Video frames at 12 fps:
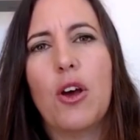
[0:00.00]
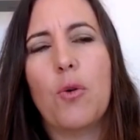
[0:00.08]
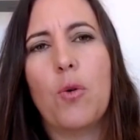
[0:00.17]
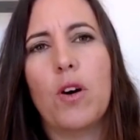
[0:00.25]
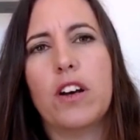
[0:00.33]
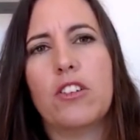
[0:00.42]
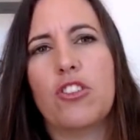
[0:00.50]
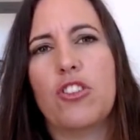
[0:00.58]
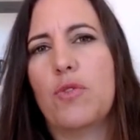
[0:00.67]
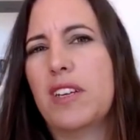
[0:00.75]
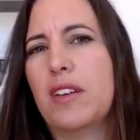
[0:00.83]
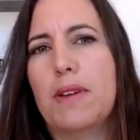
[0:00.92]
Or do you
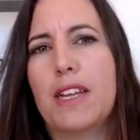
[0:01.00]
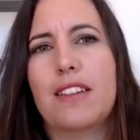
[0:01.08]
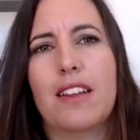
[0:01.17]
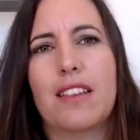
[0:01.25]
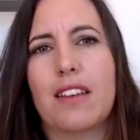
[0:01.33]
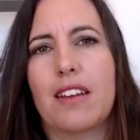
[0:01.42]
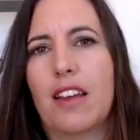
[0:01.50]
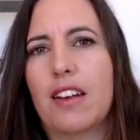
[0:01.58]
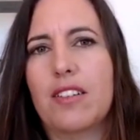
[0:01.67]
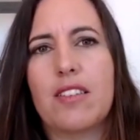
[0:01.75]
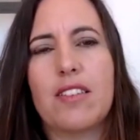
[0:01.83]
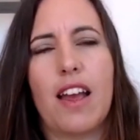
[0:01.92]
recommend that the
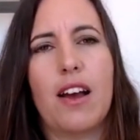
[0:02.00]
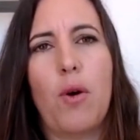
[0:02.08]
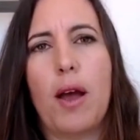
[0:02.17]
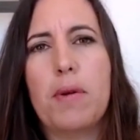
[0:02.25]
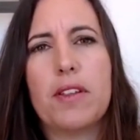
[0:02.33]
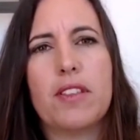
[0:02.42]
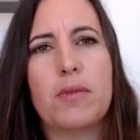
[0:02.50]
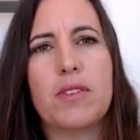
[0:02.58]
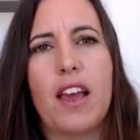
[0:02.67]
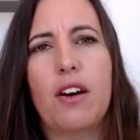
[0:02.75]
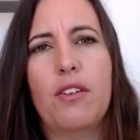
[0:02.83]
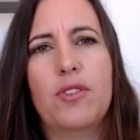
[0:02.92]
kids start wiping
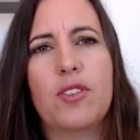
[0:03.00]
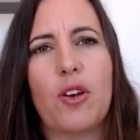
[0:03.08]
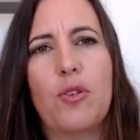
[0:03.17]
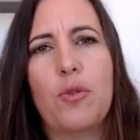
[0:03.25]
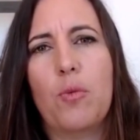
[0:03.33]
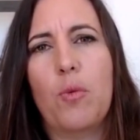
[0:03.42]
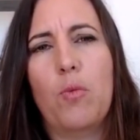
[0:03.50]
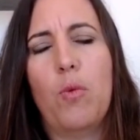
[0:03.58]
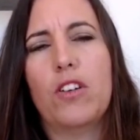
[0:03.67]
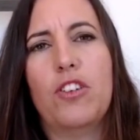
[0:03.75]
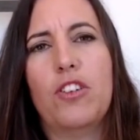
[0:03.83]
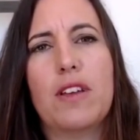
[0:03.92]
themselves? So
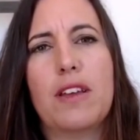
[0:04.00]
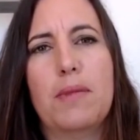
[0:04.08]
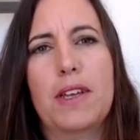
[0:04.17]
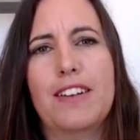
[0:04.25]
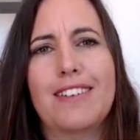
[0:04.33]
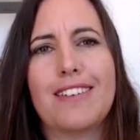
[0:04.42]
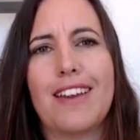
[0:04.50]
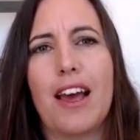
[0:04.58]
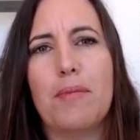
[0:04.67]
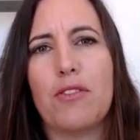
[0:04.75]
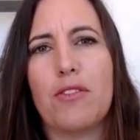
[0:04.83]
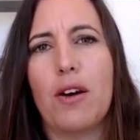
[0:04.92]
what do you recommend
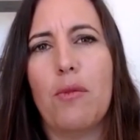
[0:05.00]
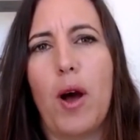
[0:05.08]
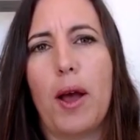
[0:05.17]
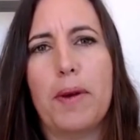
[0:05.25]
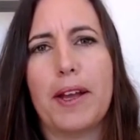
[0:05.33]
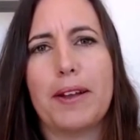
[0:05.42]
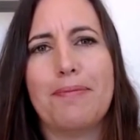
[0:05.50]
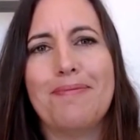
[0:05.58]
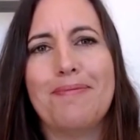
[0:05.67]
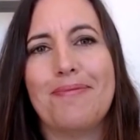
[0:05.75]
around wiping?